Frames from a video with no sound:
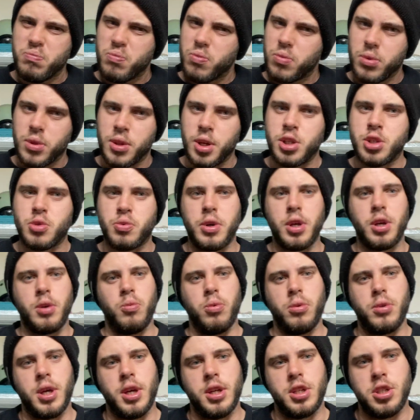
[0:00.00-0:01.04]
this rig will
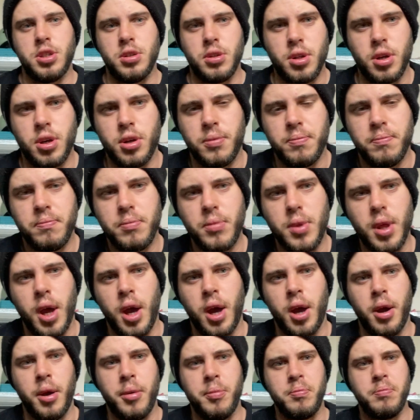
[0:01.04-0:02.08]
get you there.
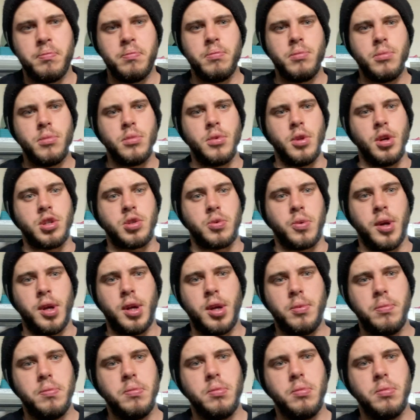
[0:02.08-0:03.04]
This rig,